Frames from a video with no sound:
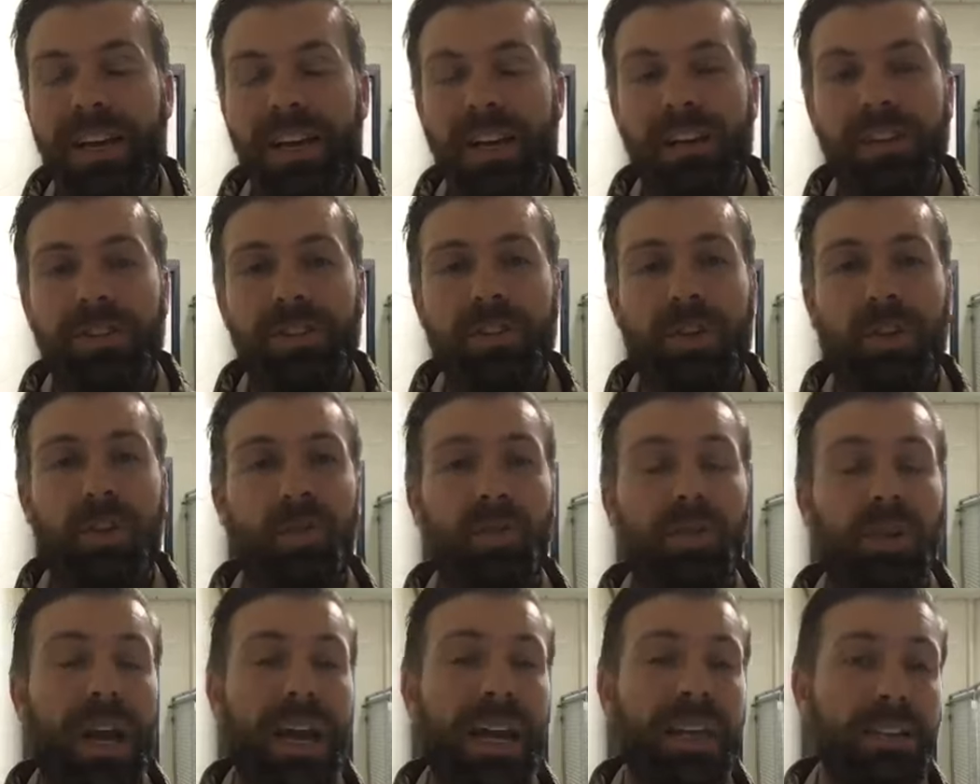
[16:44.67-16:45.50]
So
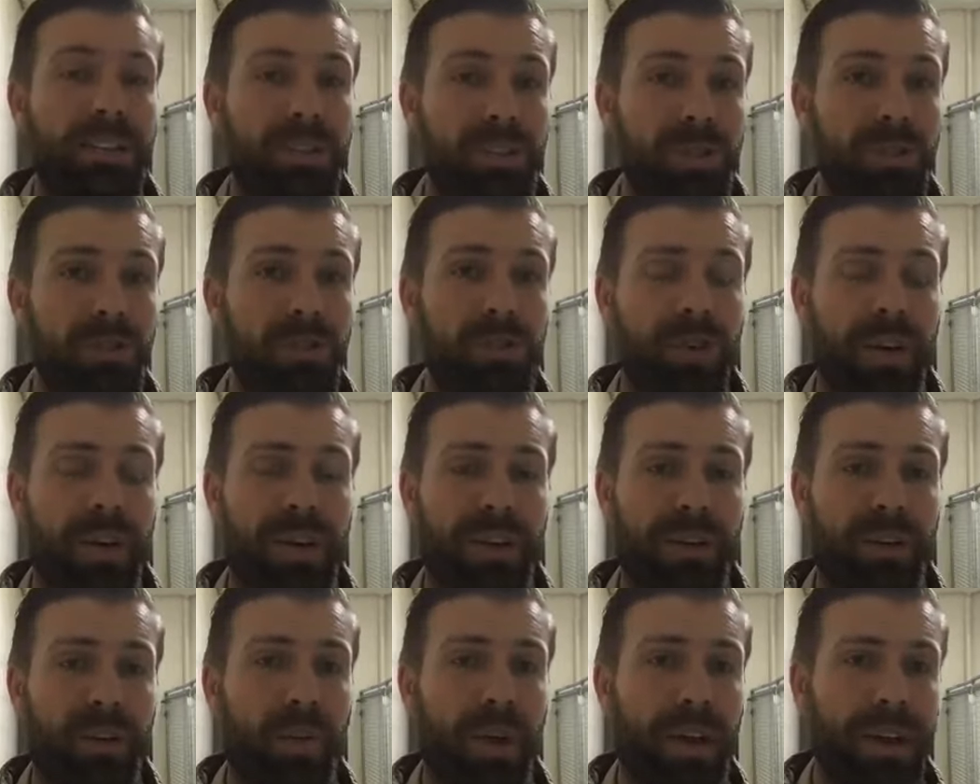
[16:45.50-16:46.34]
what I do, uh,
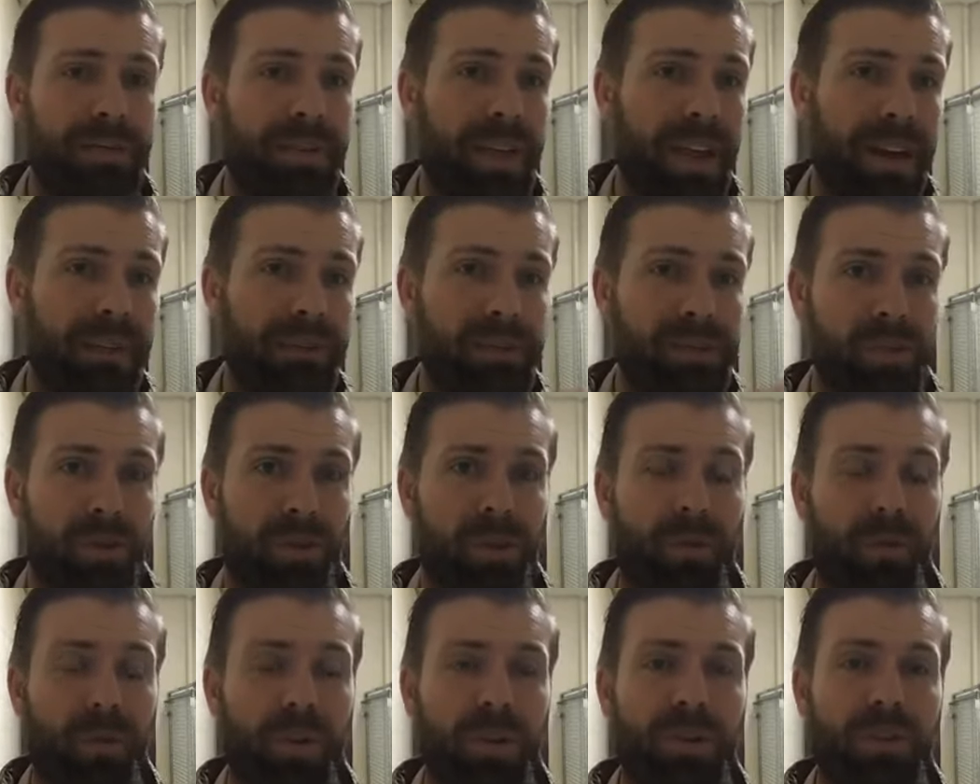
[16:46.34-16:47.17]
the way that I've sort
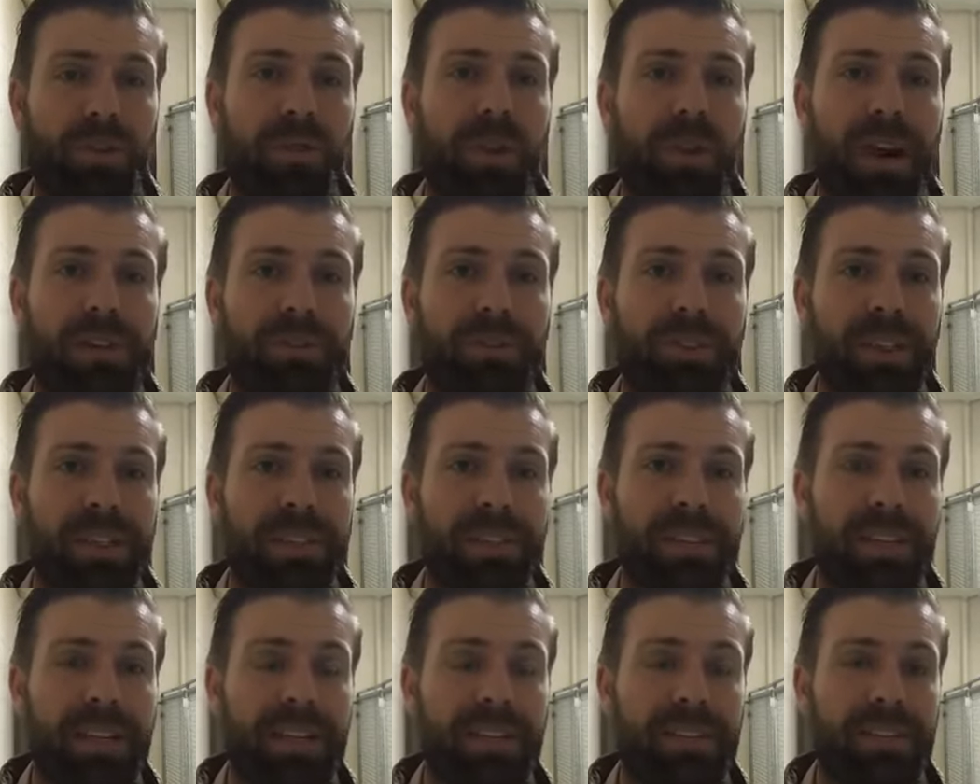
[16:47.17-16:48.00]
of worked around this
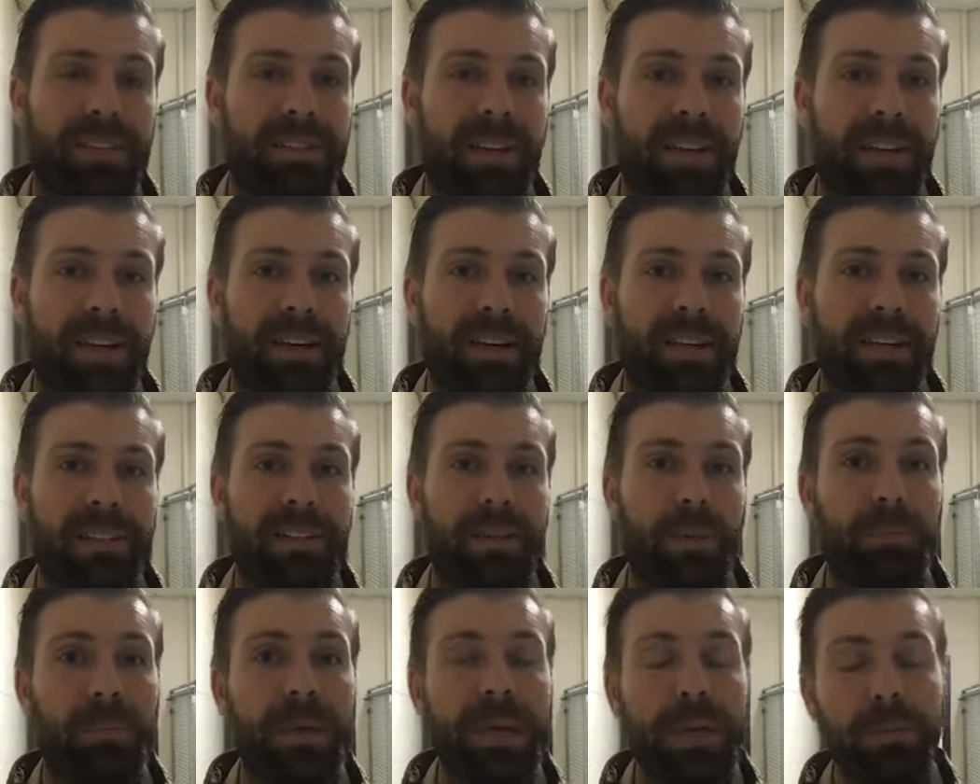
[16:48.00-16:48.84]
is uh, is
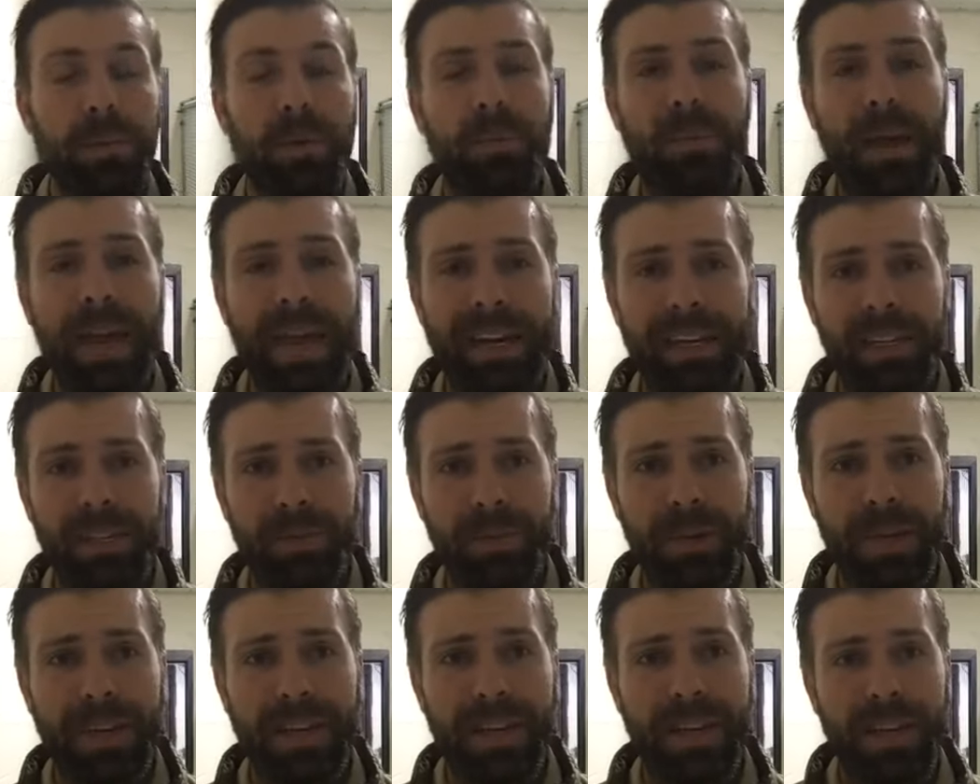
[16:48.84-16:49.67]
a people
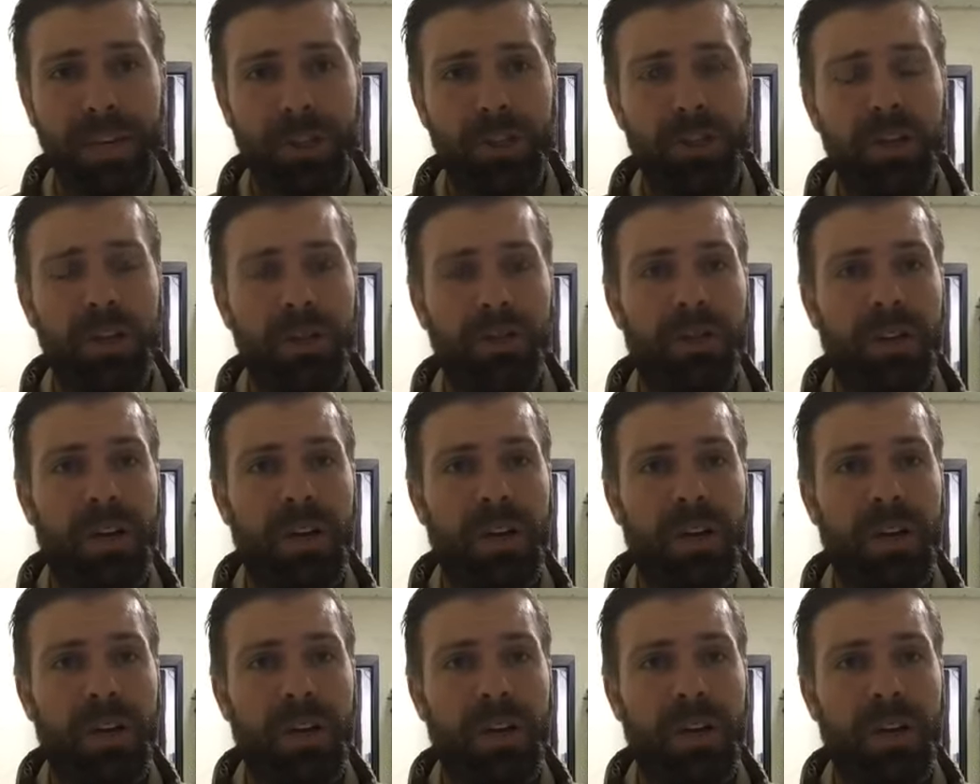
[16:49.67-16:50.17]
management issue.